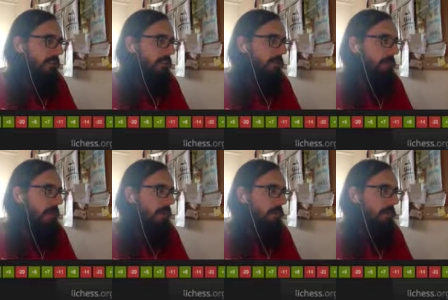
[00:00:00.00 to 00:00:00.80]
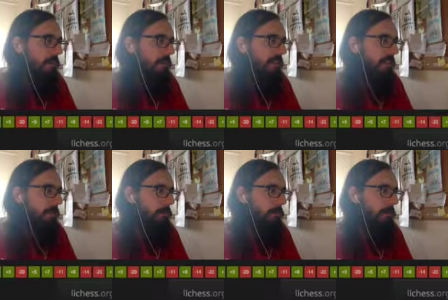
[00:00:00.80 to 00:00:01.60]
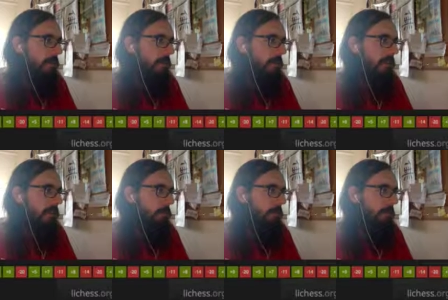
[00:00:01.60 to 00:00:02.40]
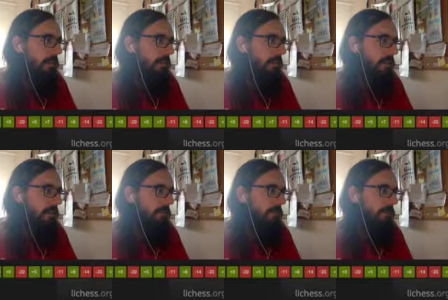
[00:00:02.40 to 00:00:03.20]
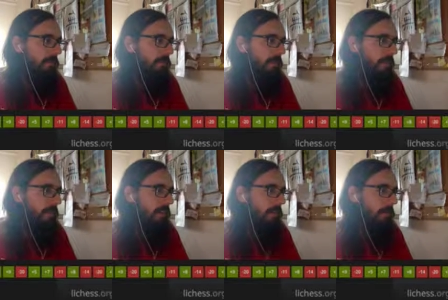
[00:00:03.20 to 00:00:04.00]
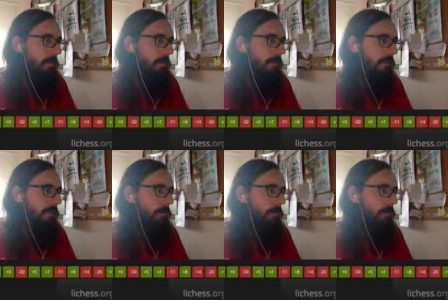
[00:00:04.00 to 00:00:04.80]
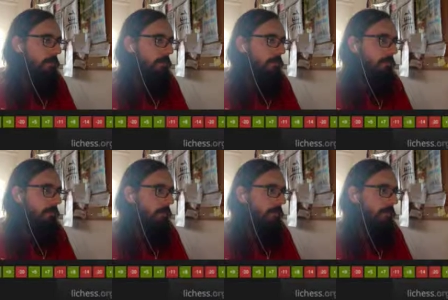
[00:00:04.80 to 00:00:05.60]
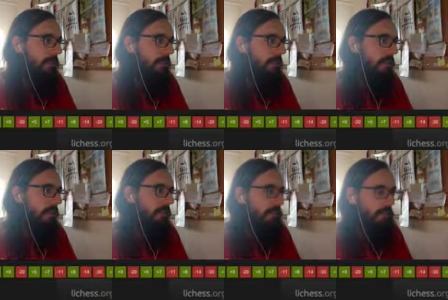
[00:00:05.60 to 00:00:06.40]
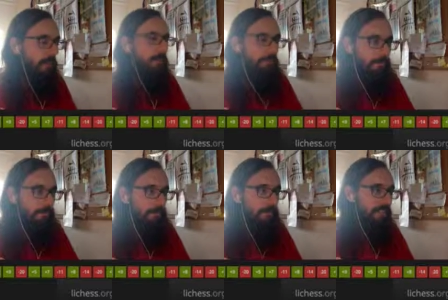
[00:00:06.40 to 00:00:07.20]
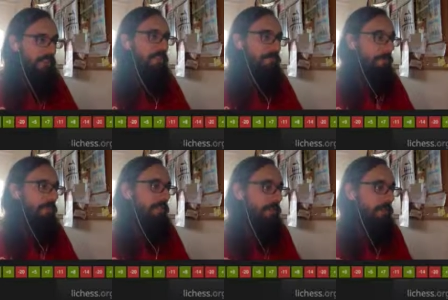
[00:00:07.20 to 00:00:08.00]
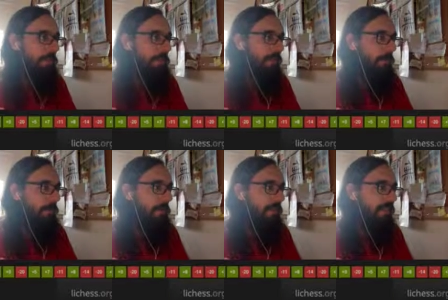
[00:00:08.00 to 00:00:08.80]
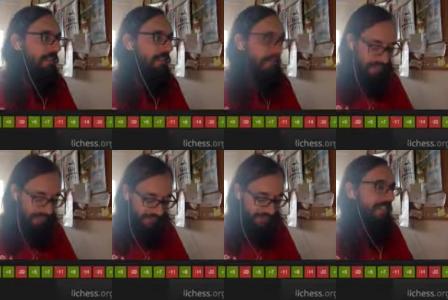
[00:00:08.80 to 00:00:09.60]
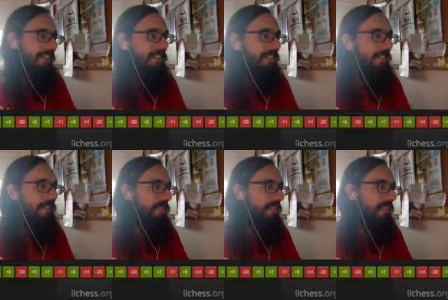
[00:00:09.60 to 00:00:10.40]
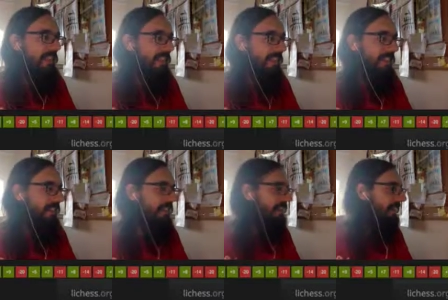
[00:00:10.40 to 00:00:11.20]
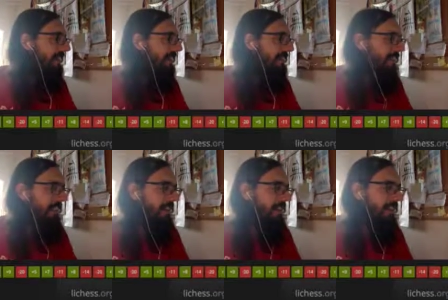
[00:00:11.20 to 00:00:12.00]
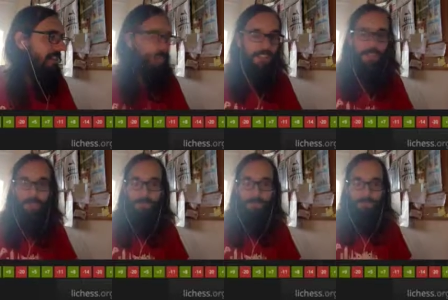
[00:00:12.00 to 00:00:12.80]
So we're in time to play like rook here, and if rook here happens... Oh no, the queen is attacking. No, then rook b7 is probably necessary, yes. Yes. Okay, let's continue.